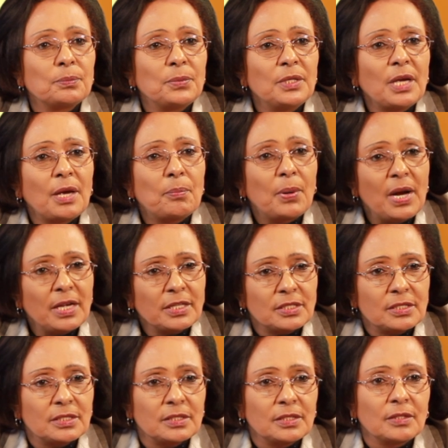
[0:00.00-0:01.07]
be a
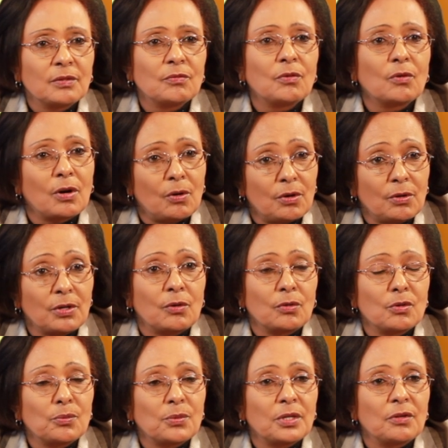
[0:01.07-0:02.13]
plus for our
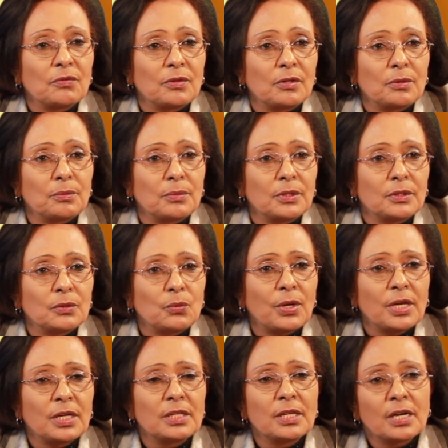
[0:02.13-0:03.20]
economic development. We
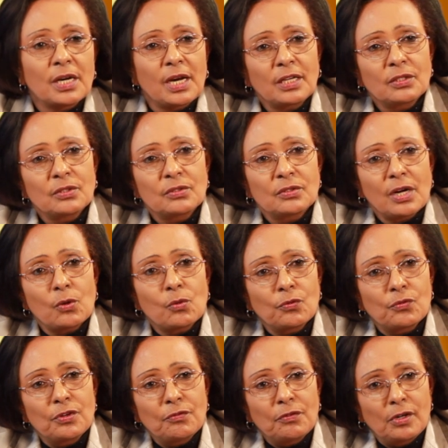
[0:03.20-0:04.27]
are in the right track
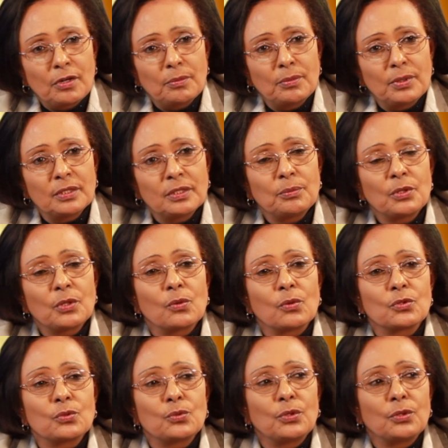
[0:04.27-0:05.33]
of development
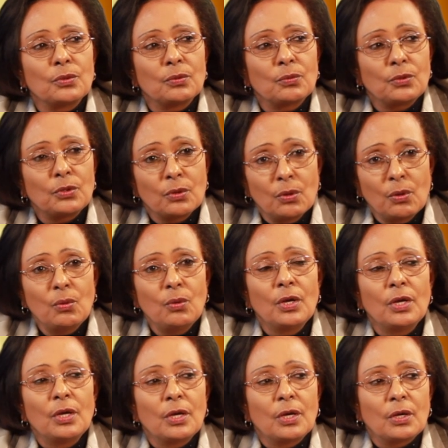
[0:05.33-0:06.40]
because we, we know
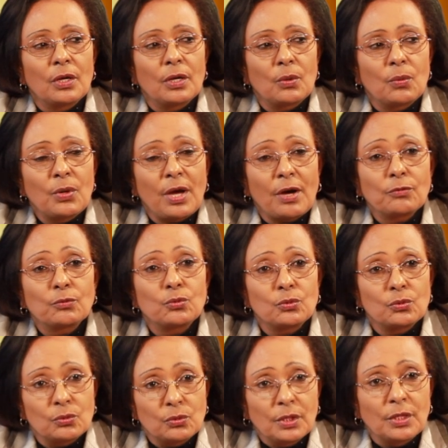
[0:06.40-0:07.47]
we have
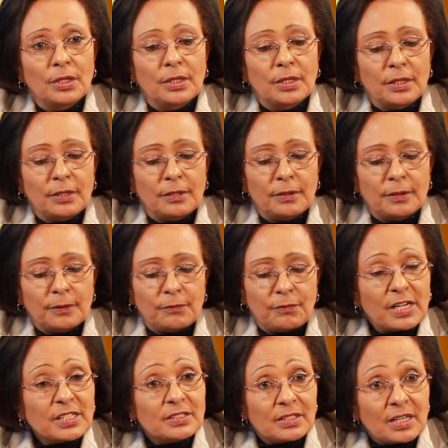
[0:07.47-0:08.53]
to uh,
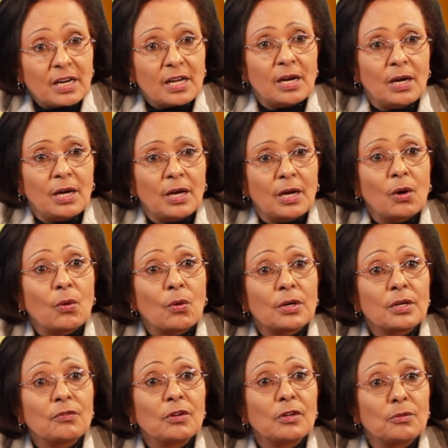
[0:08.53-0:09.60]
fast track our
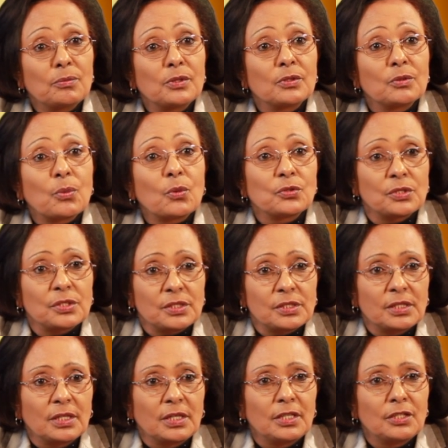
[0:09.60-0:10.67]
development process
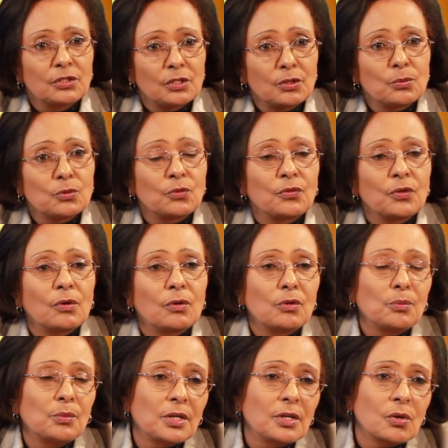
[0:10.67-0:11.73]
in terms of
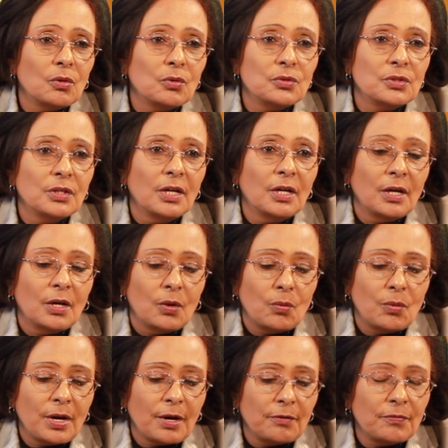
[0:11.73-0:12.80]
economic growth.
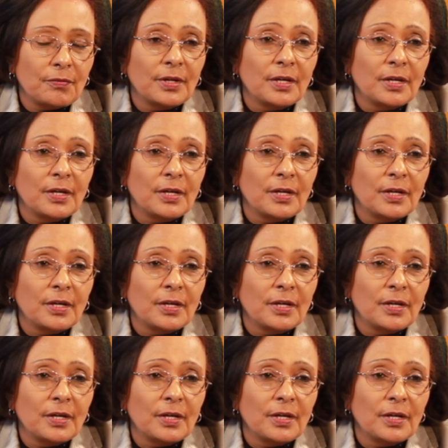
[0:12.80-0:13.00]
We have